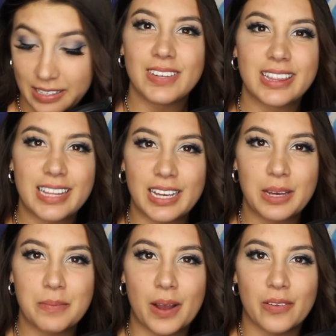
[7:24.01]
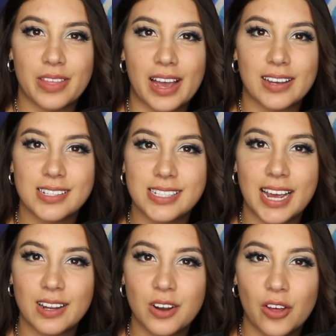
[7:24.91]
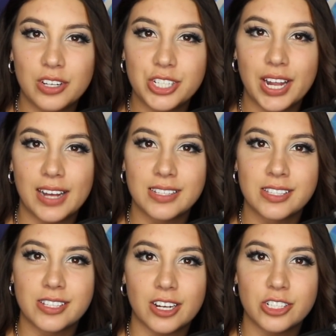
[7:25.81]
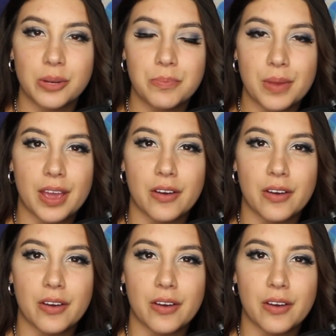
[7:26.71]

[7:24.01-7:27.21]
I didn't even think about that, because technology has such a